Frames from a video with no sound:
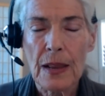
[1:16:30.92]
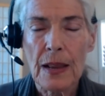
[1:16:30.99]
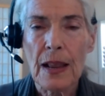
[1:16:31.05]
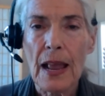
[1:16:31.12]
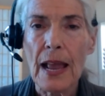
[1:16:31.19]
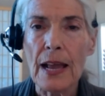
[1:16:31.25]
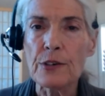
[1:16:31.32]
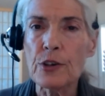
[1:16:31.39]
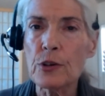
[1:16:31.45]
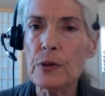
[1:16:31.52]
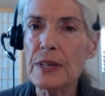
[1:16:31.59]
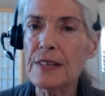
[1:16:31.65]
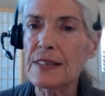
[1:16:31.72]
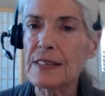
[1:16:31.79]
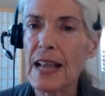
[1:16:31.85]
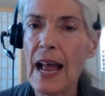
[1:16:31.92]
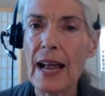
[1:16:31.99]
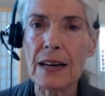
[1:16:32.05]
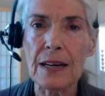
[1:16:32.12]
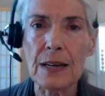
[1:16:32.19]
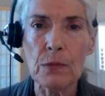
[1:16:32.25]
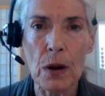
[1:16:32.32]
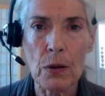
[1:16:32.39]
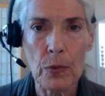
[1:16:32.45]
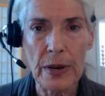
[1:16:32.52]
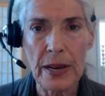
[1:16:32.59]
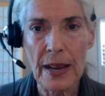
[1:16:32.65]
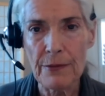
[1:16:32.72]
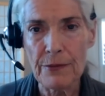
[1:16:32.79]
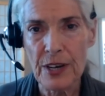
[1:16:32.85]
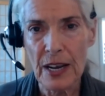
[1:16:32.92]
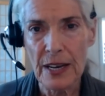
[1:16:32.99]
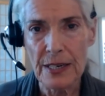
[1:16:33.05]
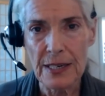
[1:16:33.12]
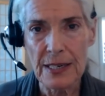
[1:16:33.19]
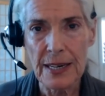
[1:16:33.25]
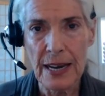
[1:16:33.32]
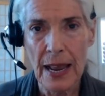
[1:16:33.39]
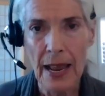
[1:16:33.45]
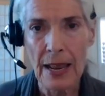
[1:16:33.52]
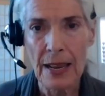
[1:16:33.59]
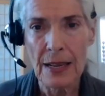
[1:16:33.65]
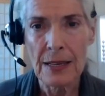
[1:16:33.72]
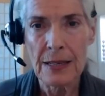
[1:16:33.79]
and do exactly what we have done today.